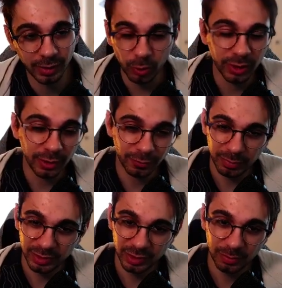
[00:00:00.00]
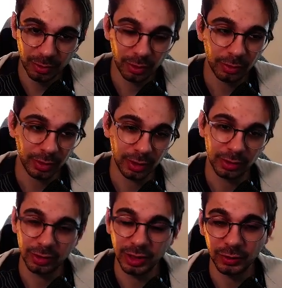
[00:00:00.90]
We'll dive a bit deeper
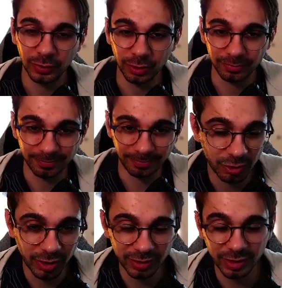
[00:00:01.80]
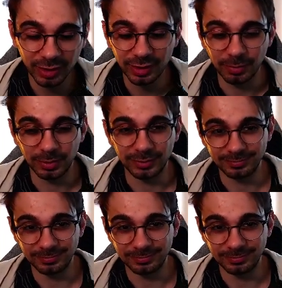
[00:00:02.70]
in the next video. See you guys next time.